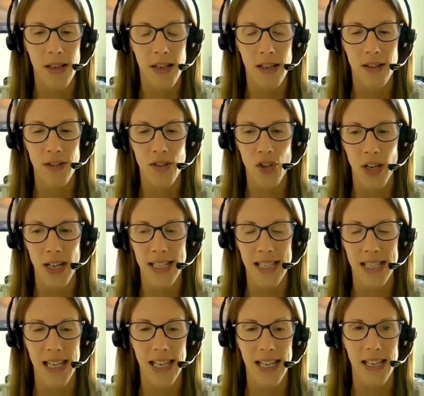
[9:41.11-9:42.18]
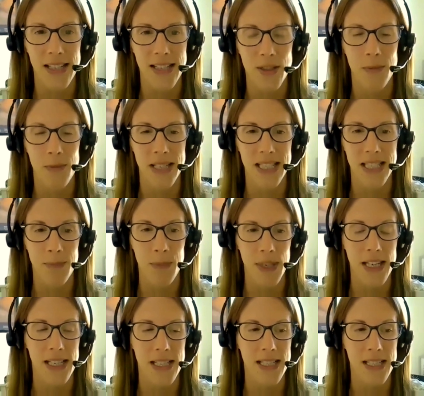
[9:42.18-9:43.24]
and trying to hear somebody
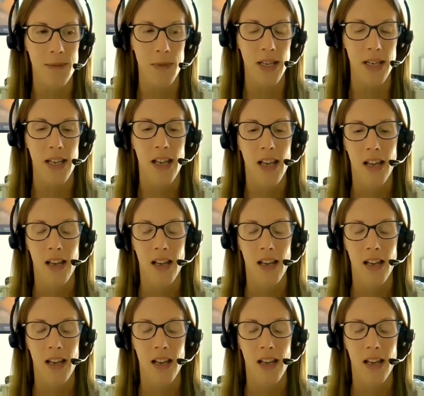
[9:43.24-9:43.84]
speaking to me